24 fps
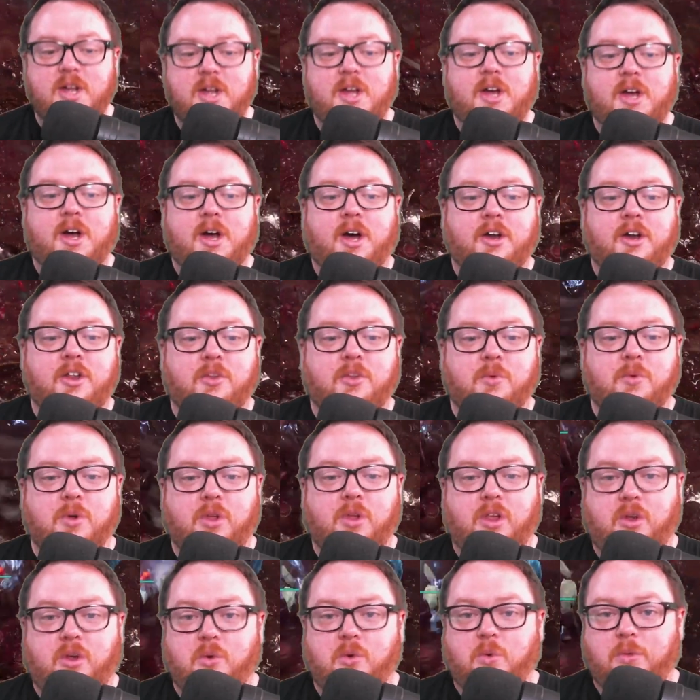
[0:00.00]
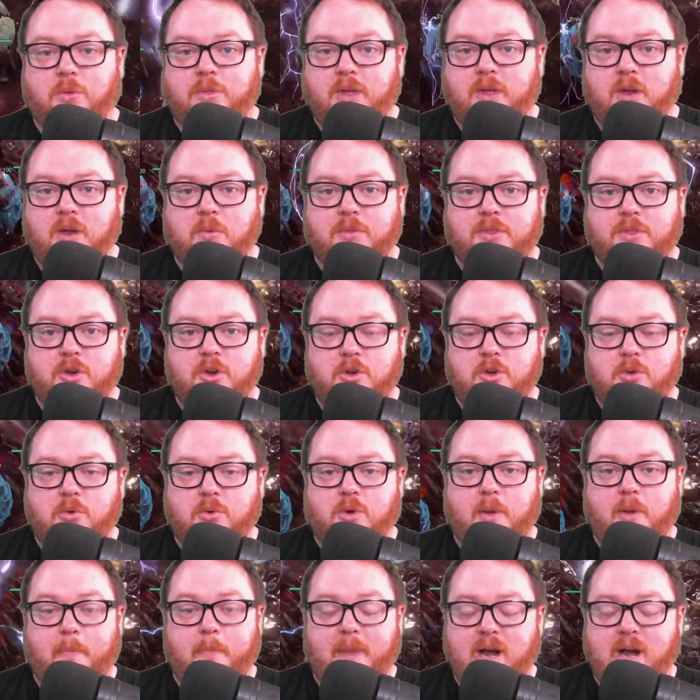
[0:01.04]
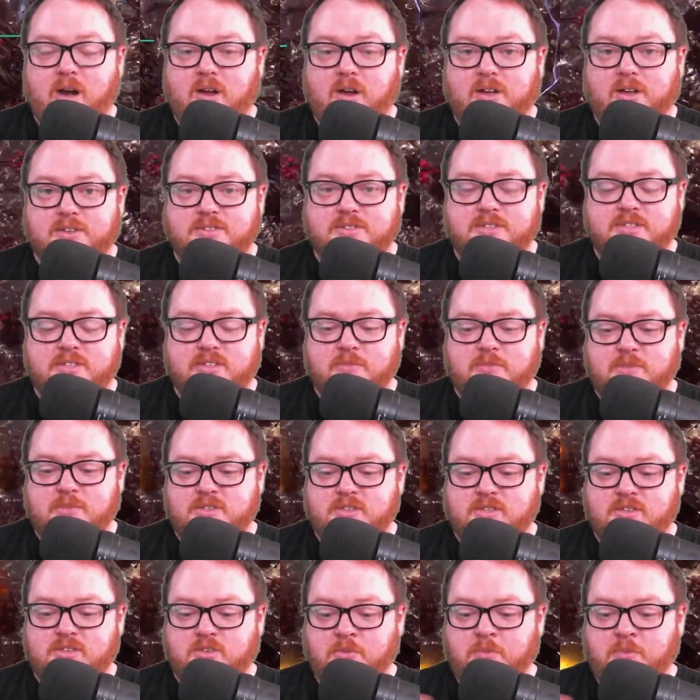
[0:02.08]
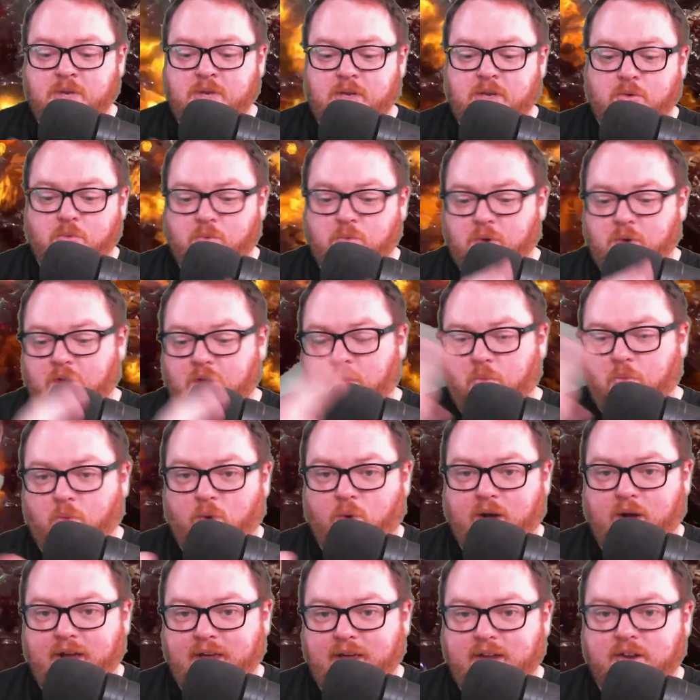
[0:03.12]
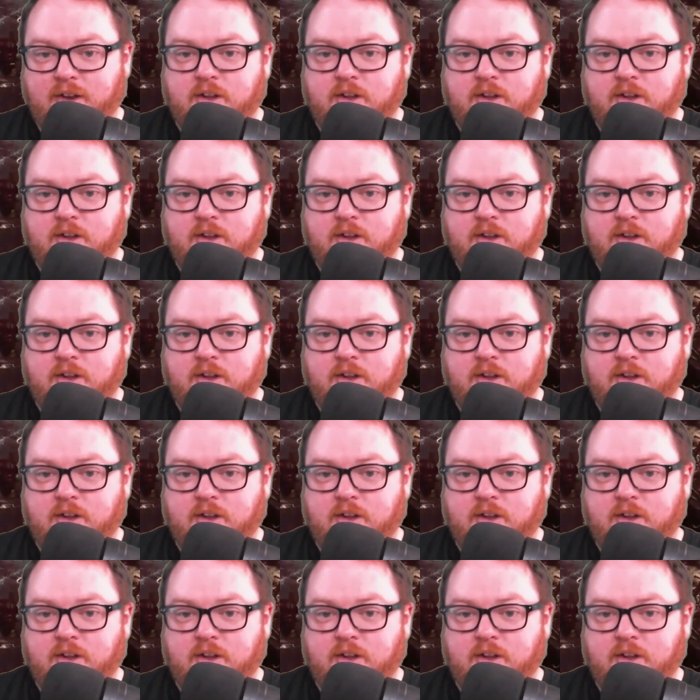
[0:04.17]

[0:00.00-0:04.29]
Another really cool thing with the new Paragon system is this will be realm-wide.